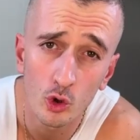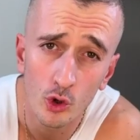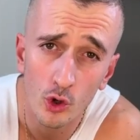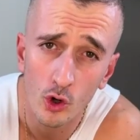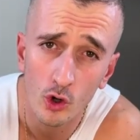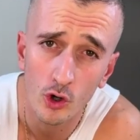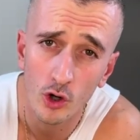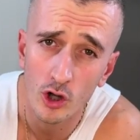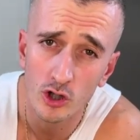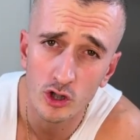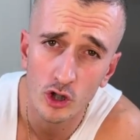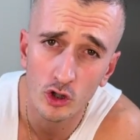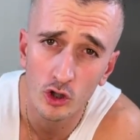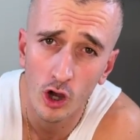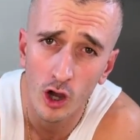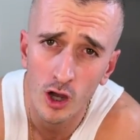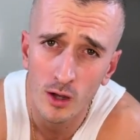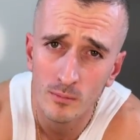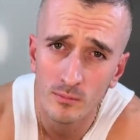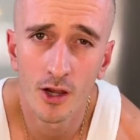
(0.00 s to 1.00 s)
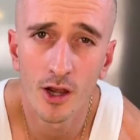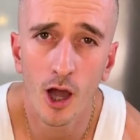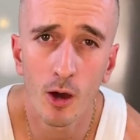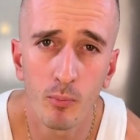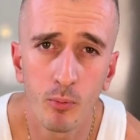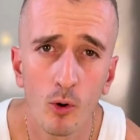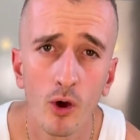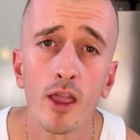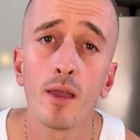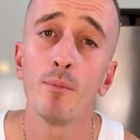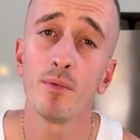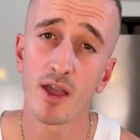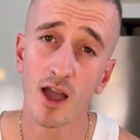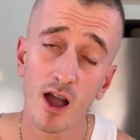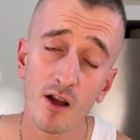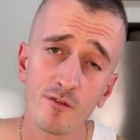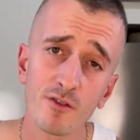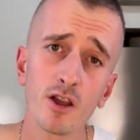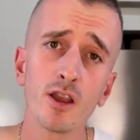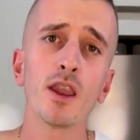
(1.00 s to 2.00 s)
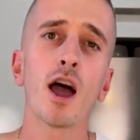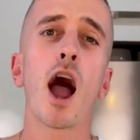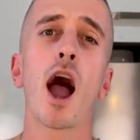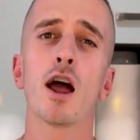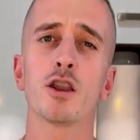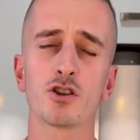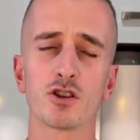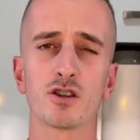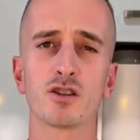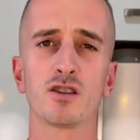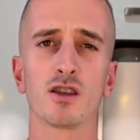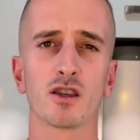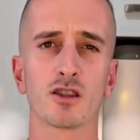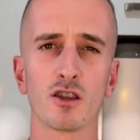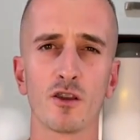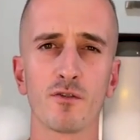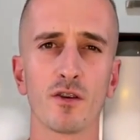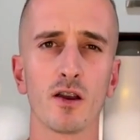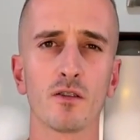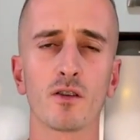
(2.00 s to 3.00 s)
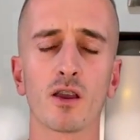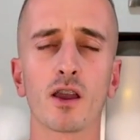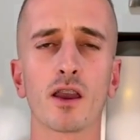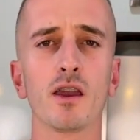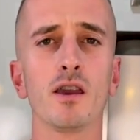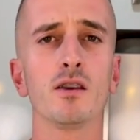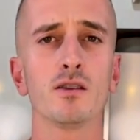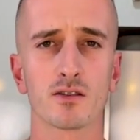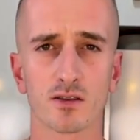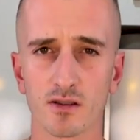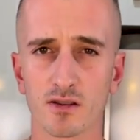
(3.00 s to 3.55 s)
your crust to top. Now put him in the oven, 165 degrees